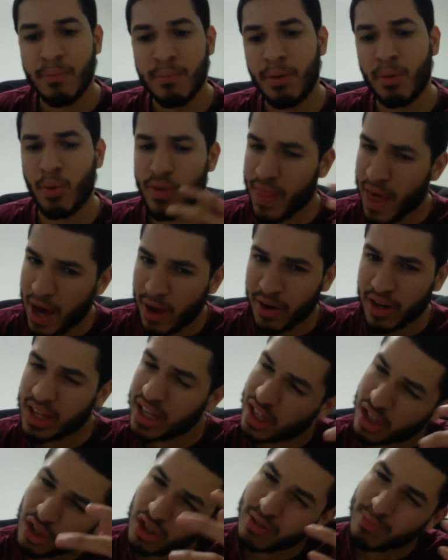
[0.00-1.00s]
But without it,
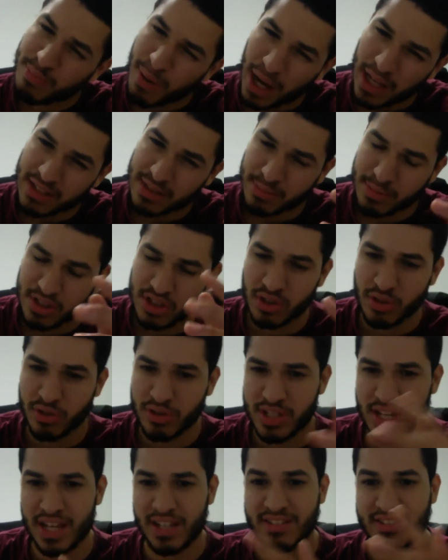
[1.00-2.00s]
he could possibly
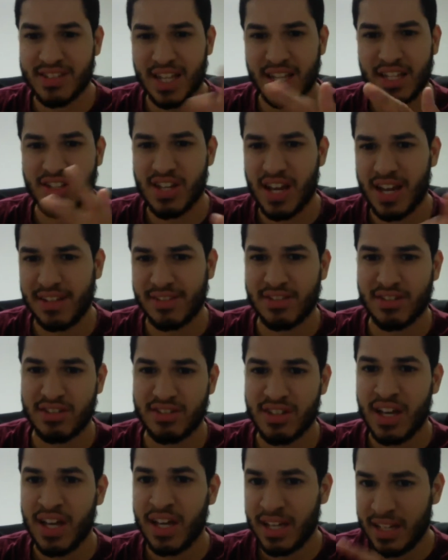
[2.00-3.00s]
still stand a chance
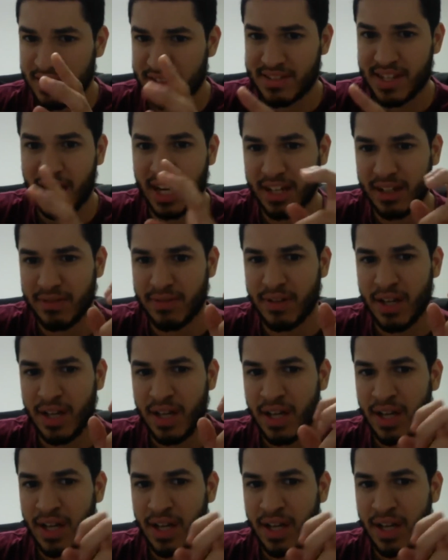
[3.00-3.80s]
because he is kind of,